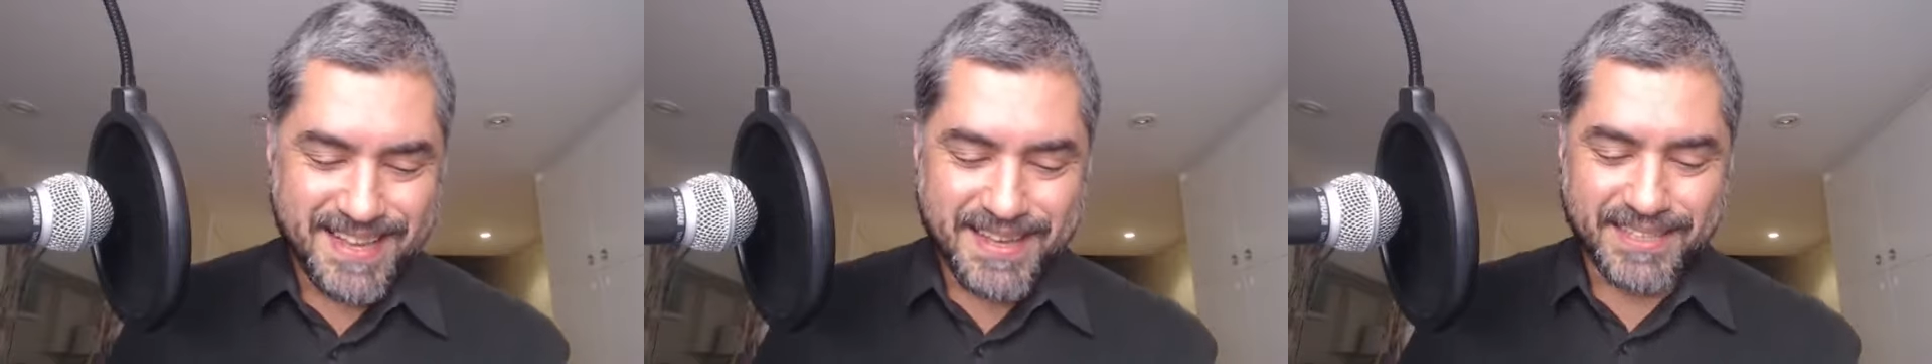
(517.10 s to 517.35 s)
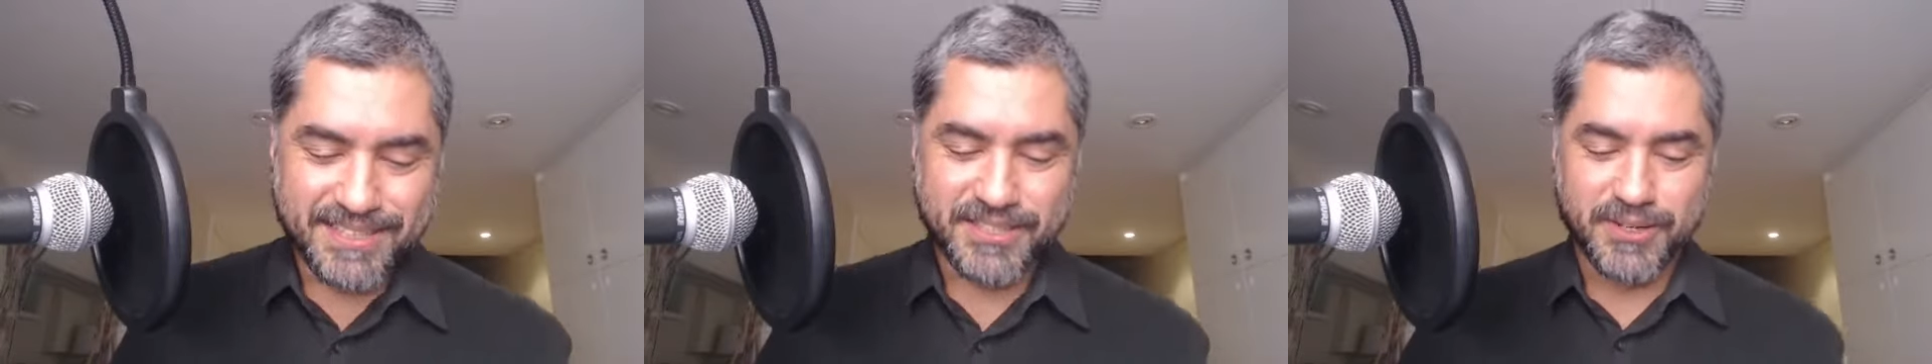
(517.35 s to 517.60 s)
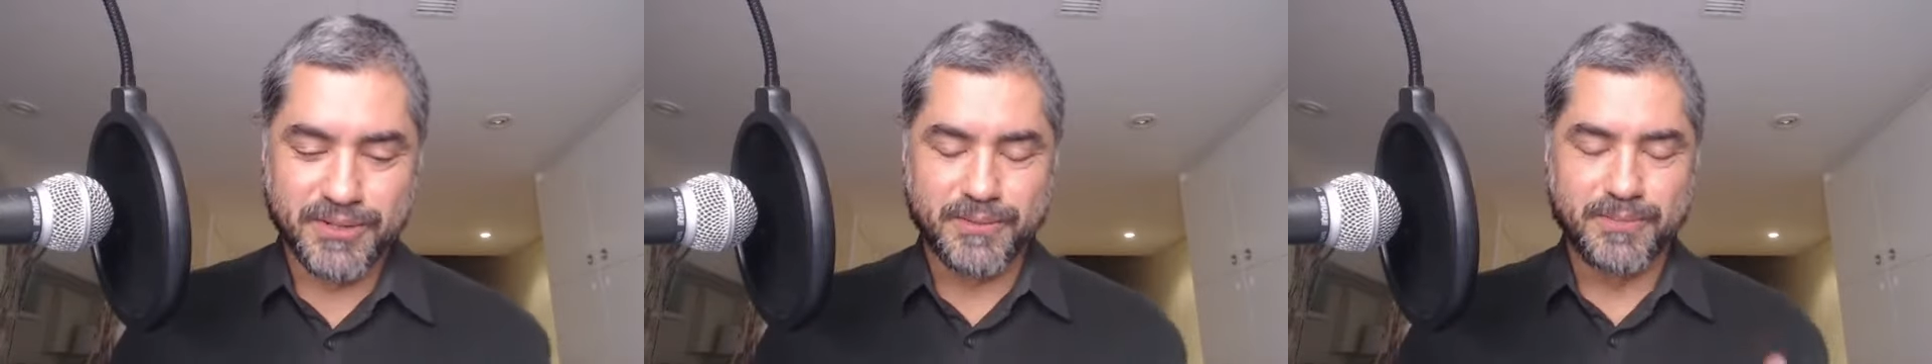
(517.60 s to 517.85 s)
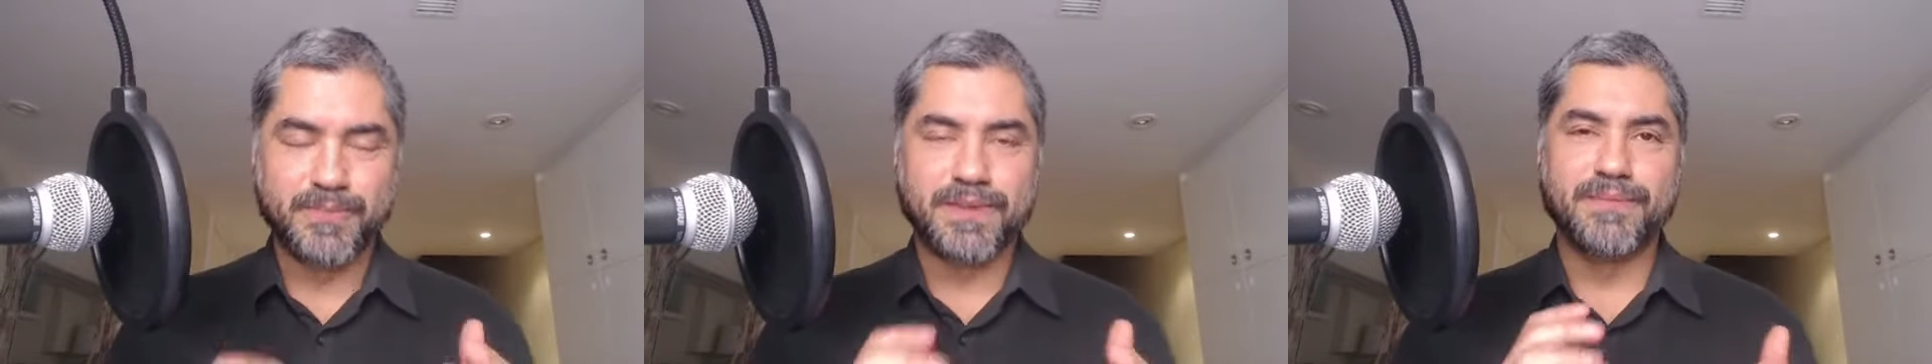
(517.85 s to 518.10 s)

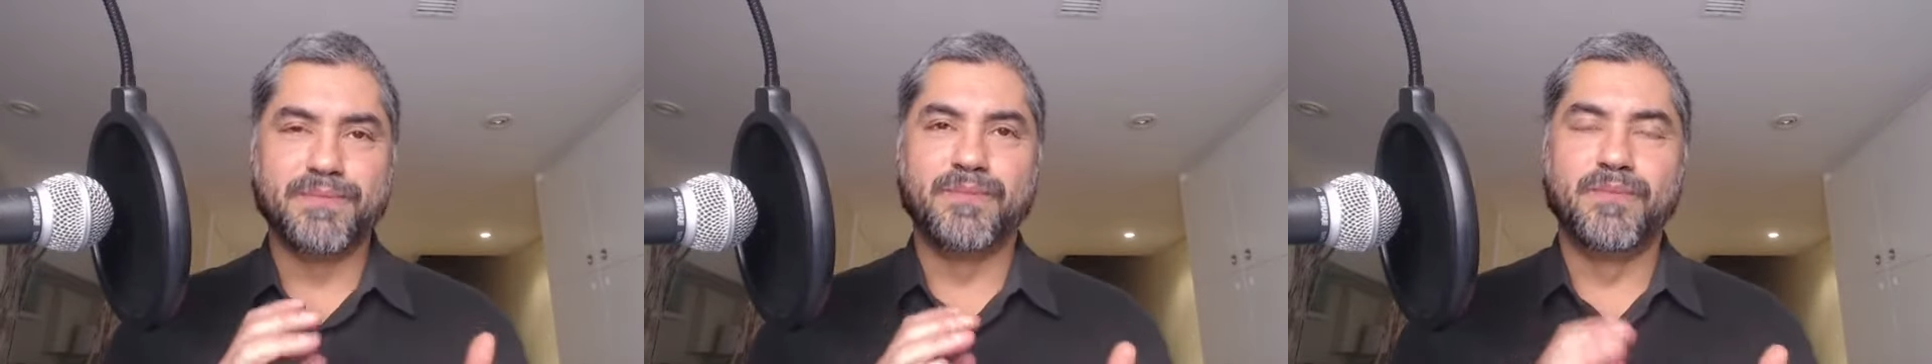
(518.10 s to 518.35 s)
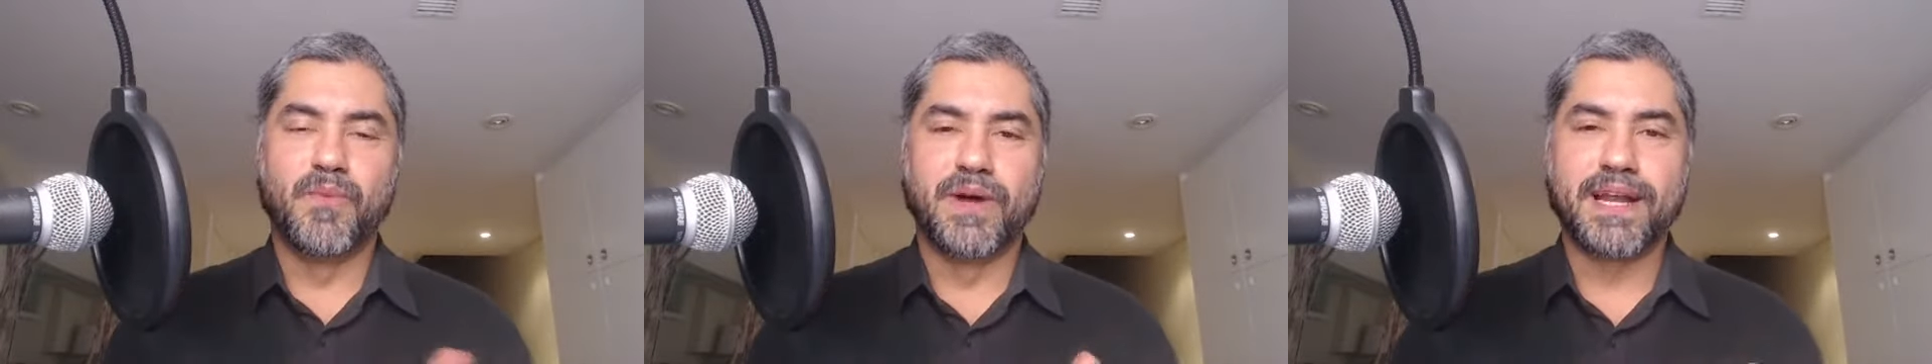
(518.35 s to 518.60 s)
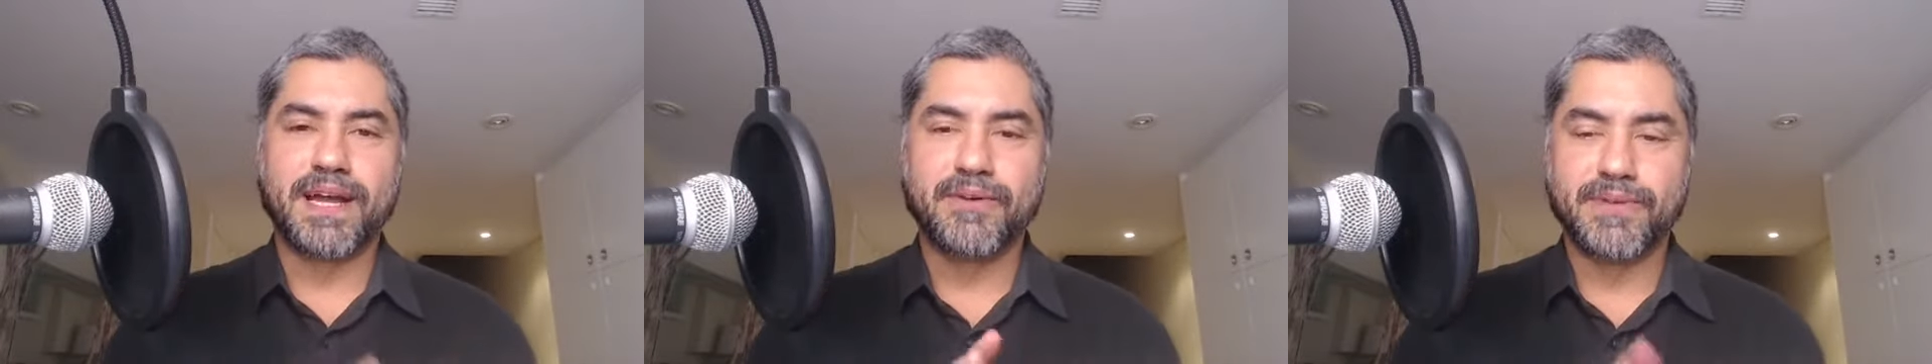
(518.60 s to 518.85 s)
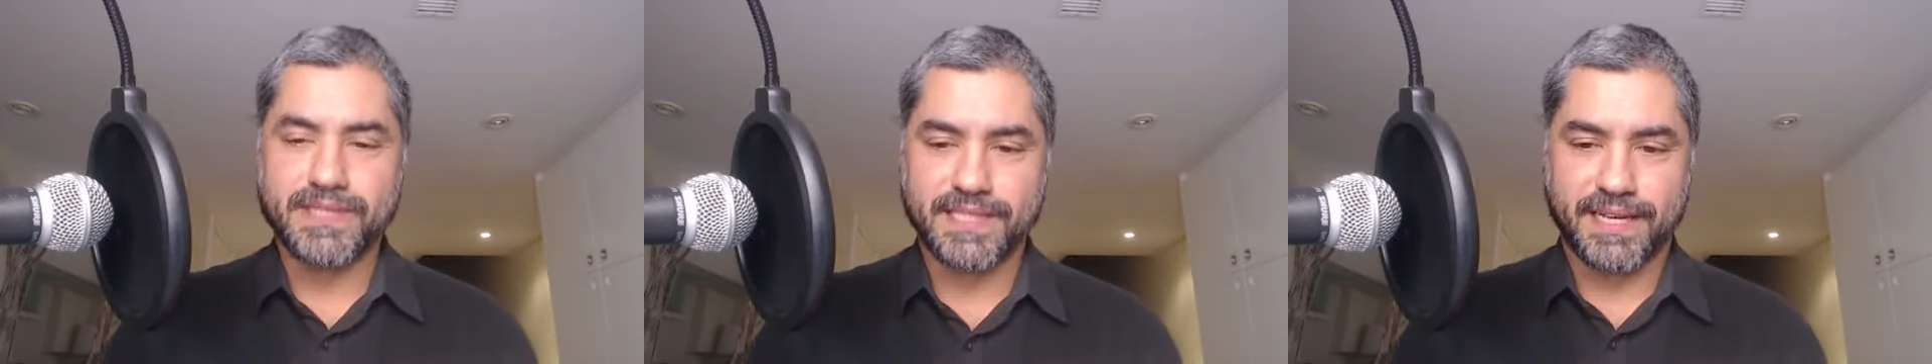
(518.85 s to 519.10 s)
So what I
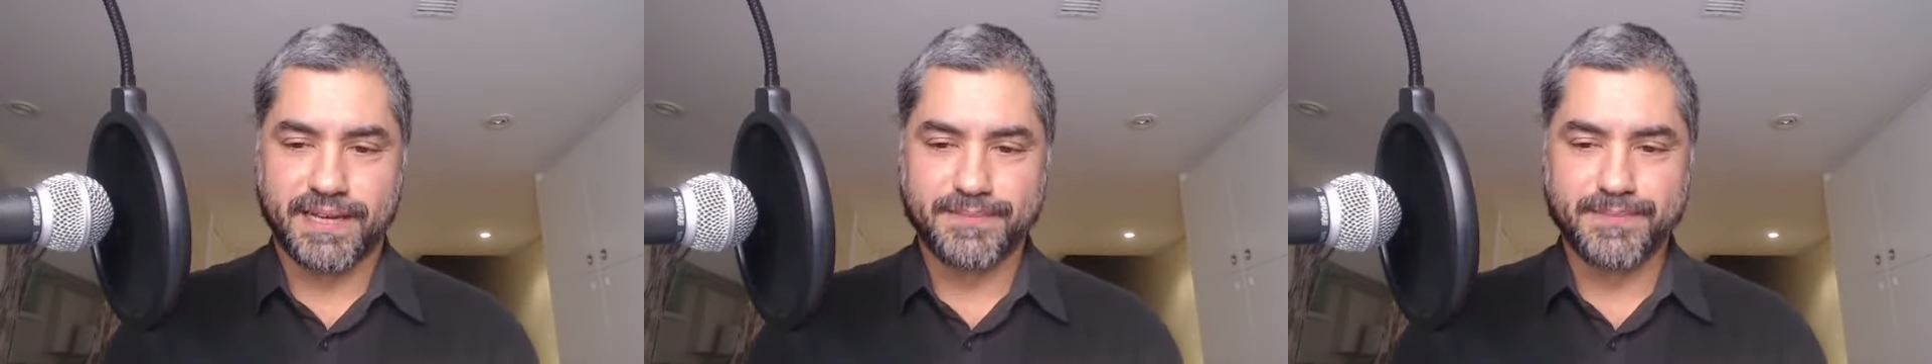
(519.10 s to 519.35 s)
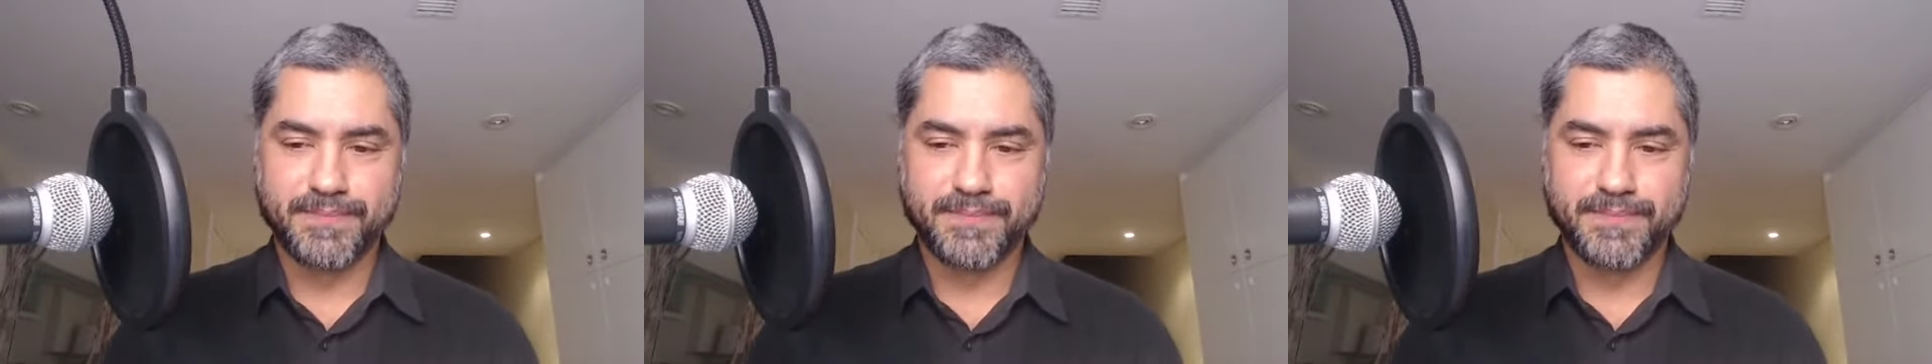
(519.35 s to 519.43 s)
always say